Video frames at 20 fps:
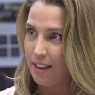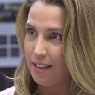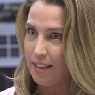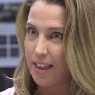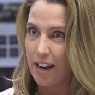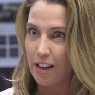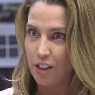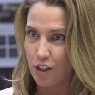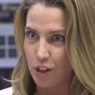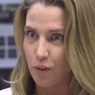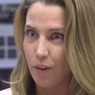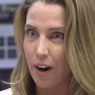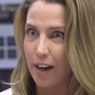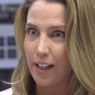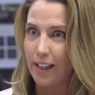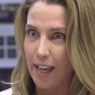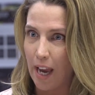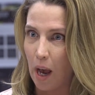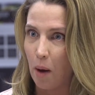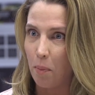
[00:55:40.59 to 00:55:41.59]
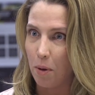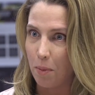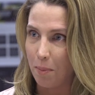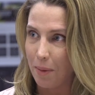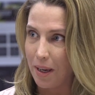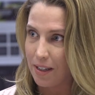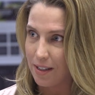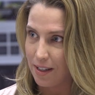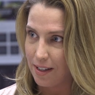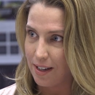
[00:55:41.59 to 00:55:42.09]
that is directly helping
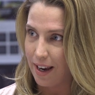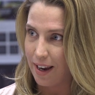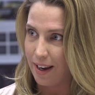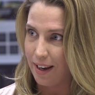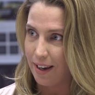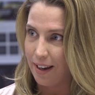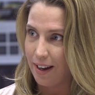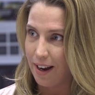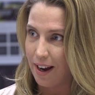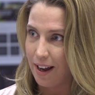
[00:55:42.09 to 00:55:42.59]
me today.